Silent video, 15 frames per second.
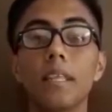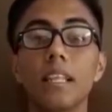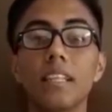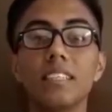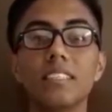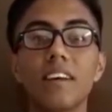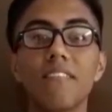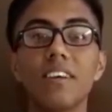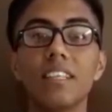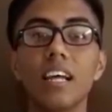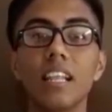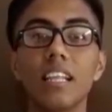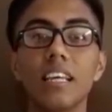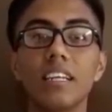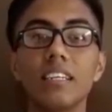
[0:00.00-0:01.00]
Elizabeth
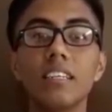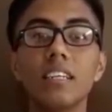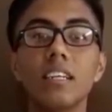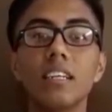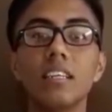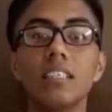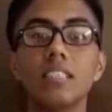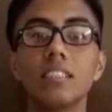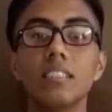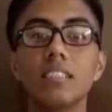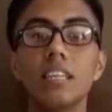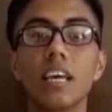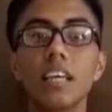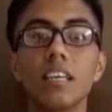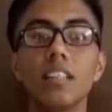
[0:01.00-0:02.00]
a letter
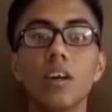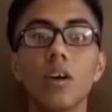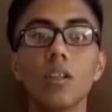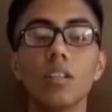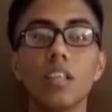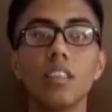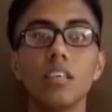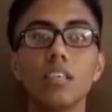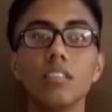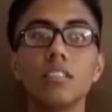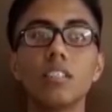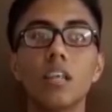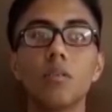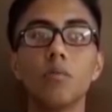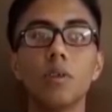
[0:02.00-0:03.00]
saying all the things
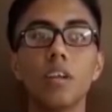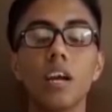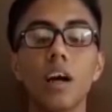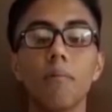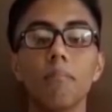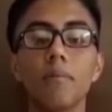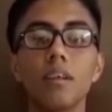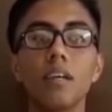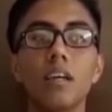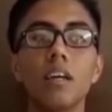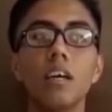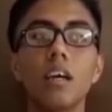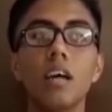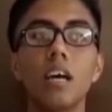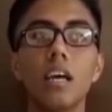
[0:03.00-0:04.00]
that Wickham
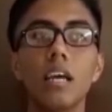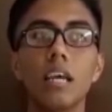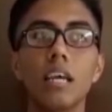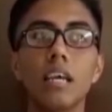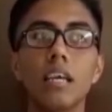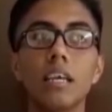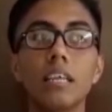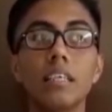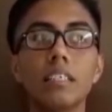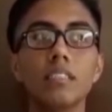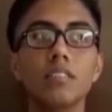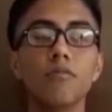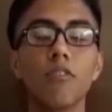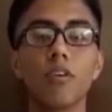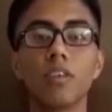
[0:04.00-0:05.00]

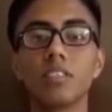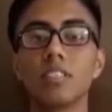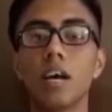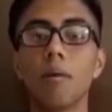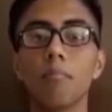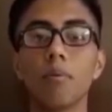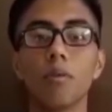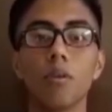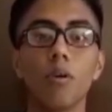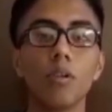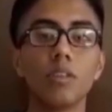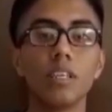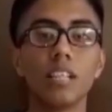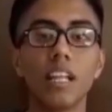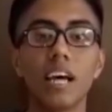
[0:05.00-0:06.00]
is, for example, all
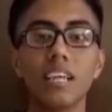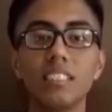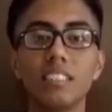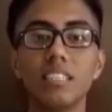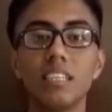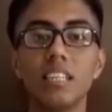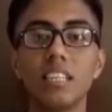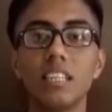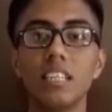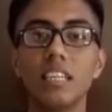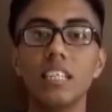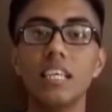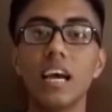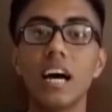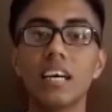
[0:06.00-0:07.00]
the lies
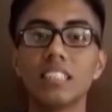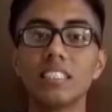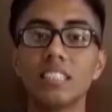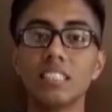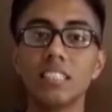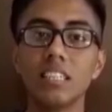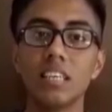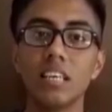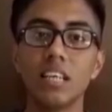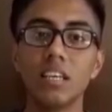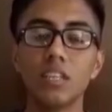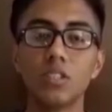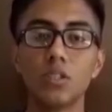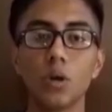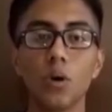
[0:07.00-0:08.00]
he has
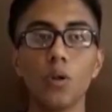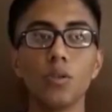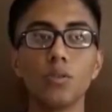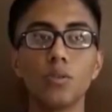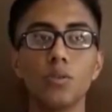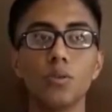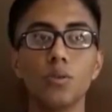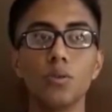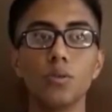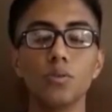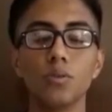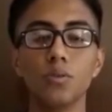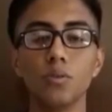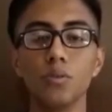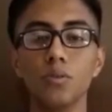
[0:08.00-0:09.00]
told
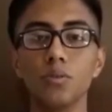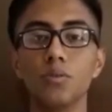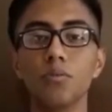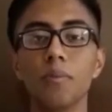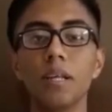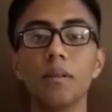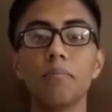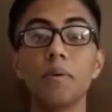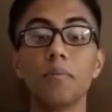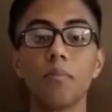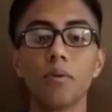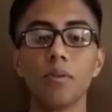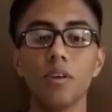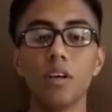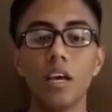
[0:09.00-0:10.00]
to many
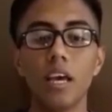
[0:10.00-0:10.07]
people.